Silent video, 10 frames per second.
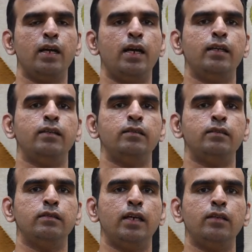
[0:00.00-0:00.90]

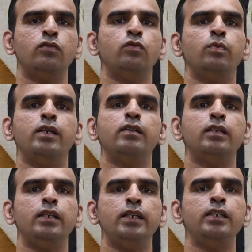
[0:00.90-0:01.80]
And that's where
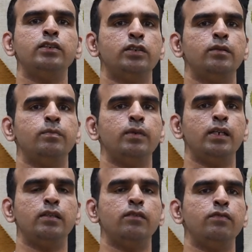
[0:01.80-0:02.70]
the leadership
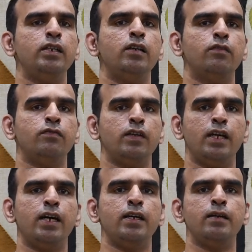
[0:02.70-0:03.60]
in the field of
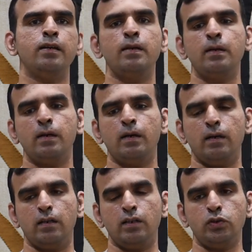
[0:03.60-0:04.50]
AI
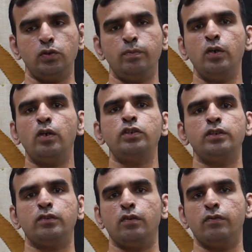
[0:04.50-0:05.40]
should be
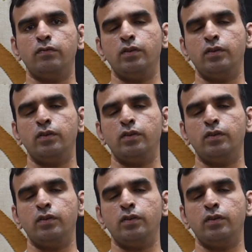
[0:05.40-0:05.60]
cautious of.